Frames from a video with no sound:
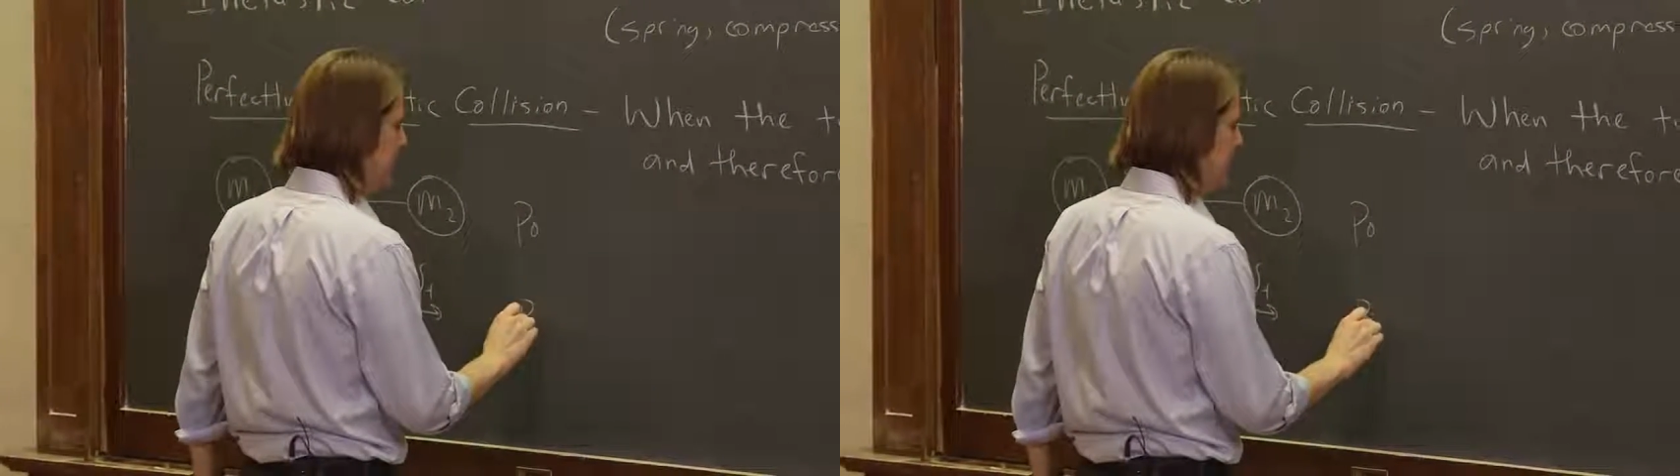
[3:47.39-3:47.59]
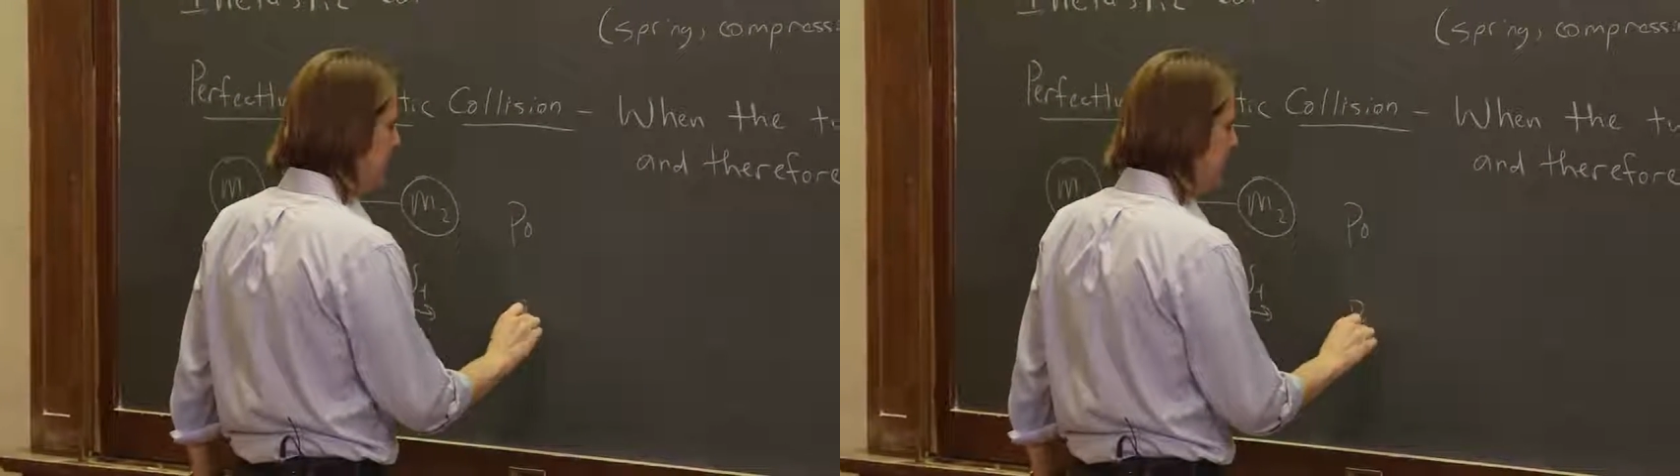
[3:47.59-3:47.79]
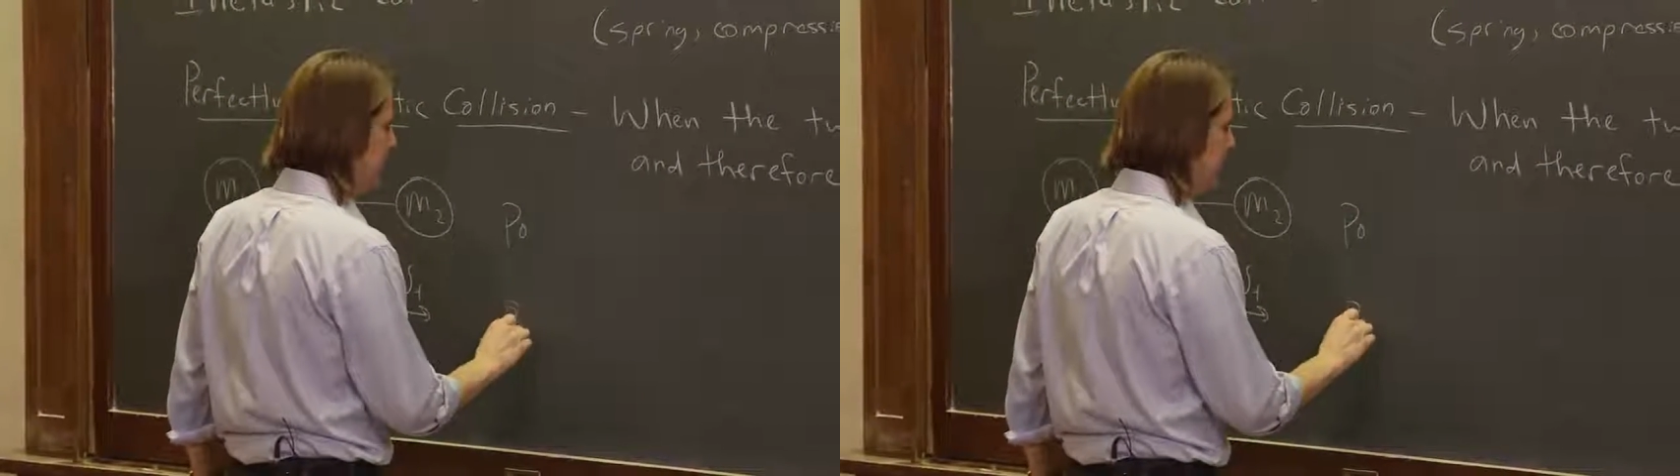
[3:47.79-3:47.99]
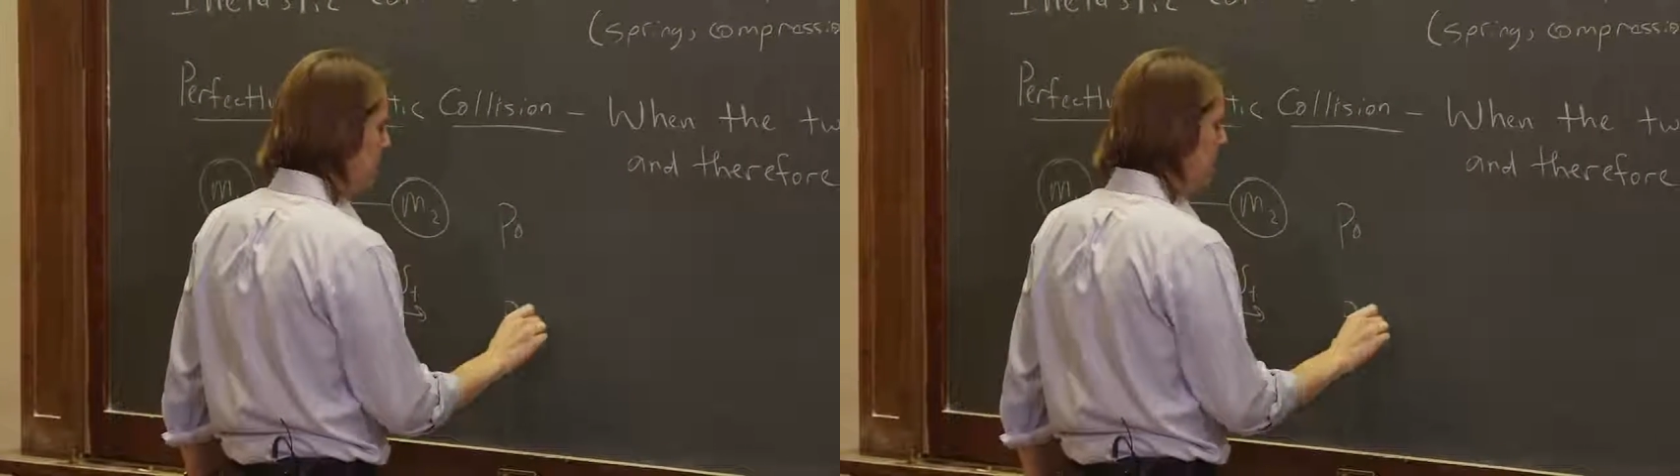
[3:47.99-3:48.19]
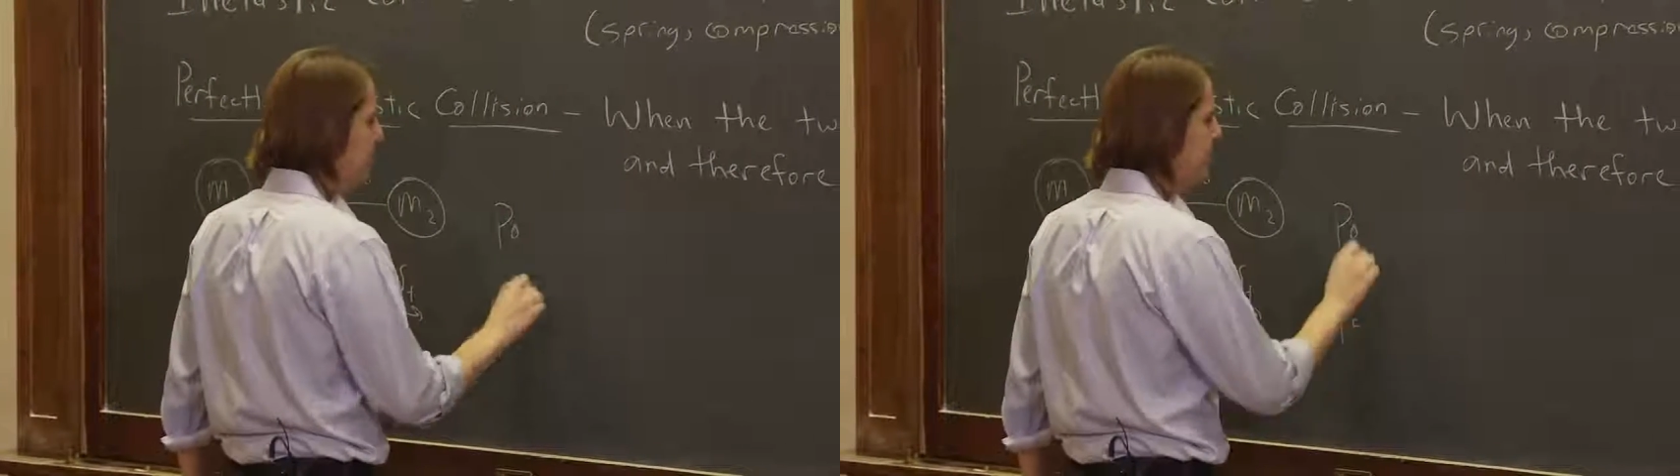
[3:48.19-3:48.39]
equal
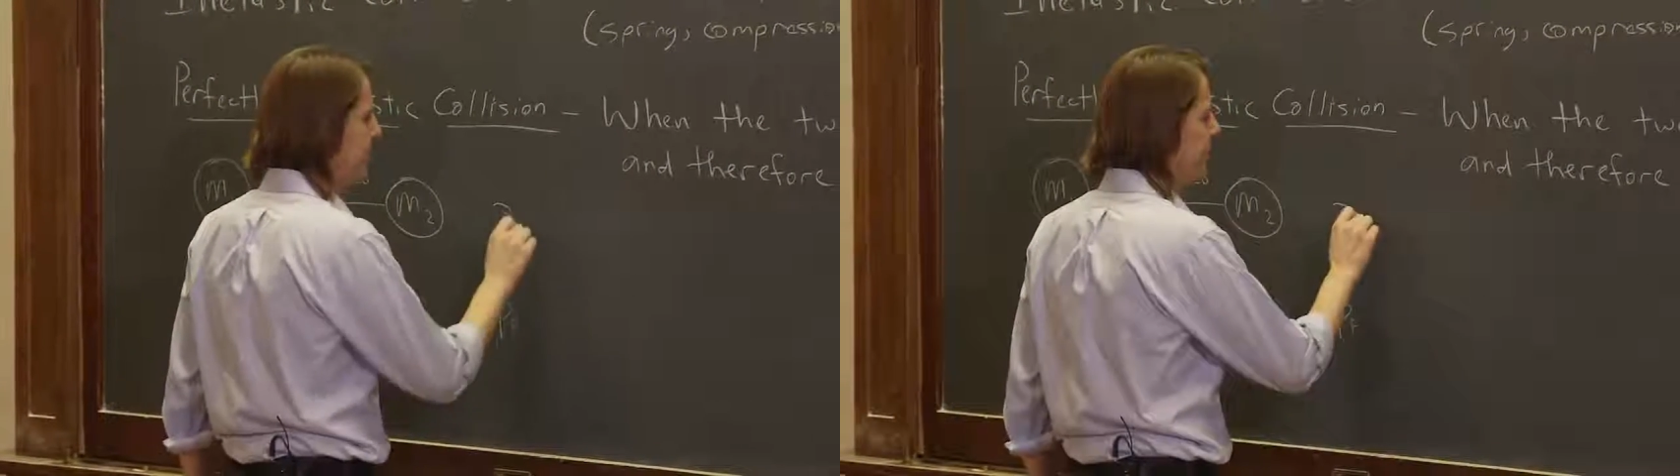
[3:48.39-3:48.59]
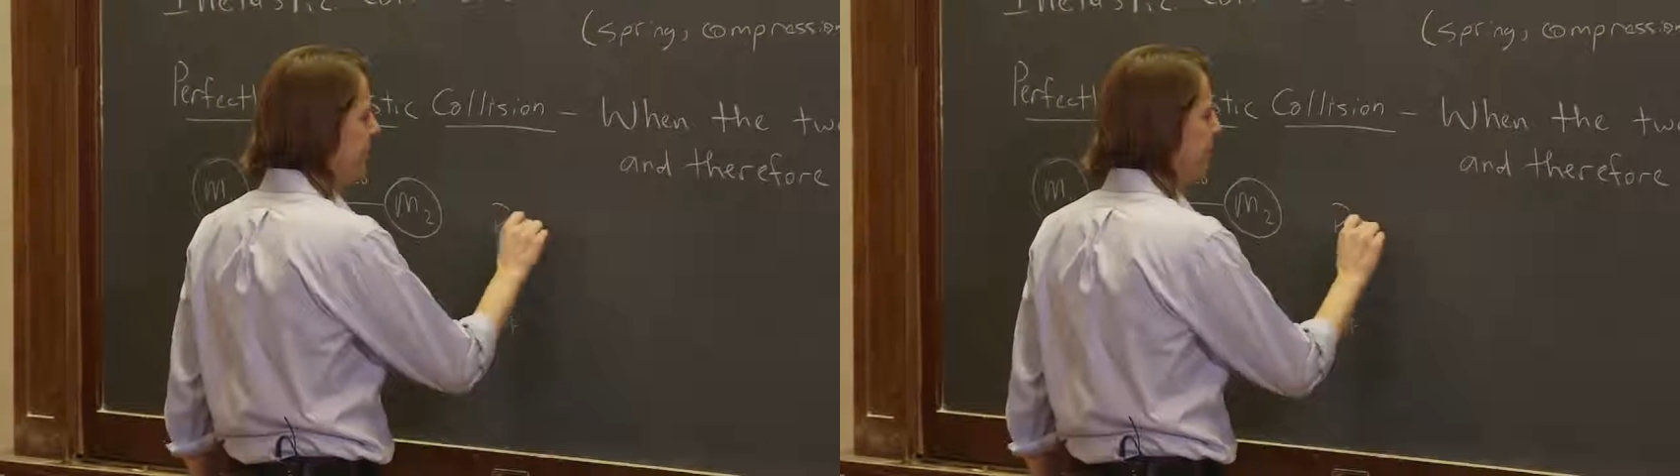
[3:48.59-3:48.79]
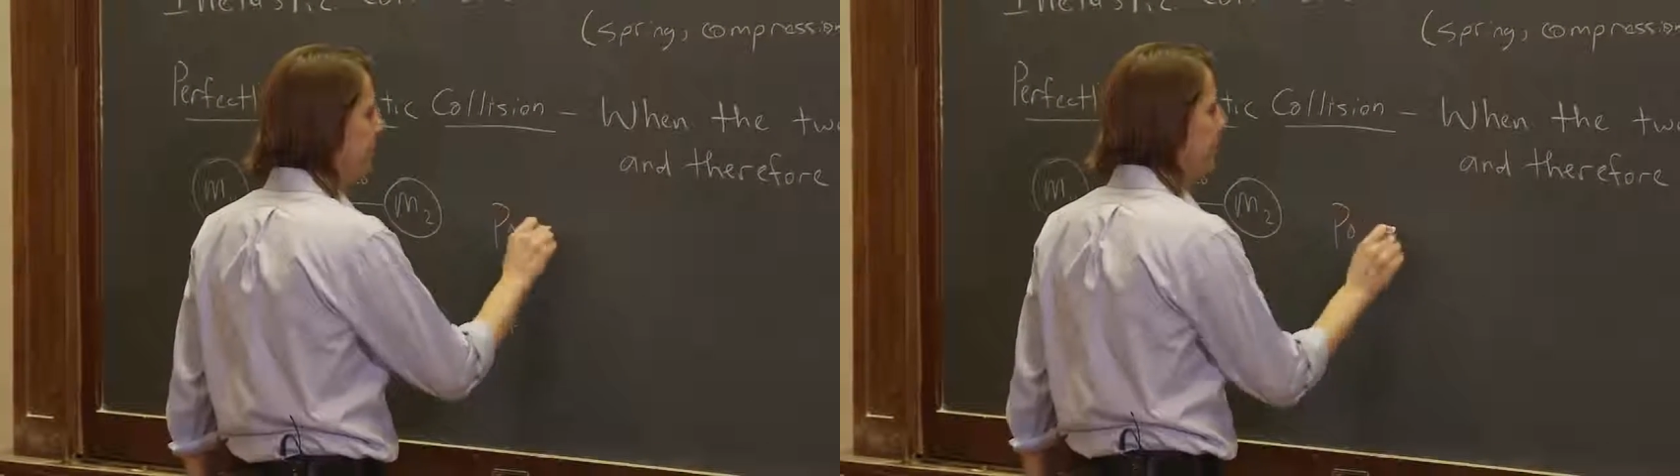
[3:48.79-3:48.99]
P final.